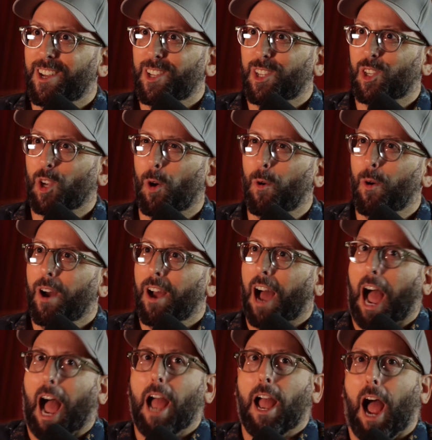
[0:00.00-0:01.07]
So
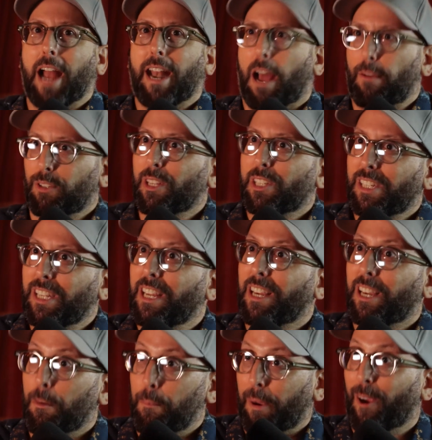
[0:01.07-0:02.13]
I'd have to
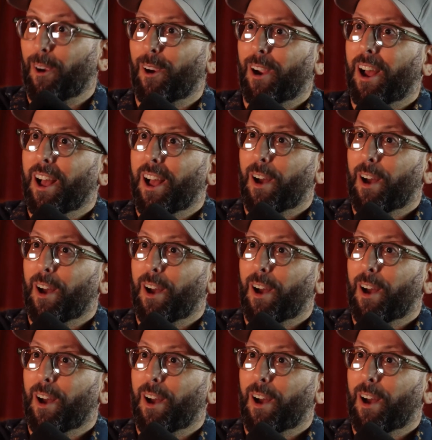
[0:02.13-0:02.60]
compare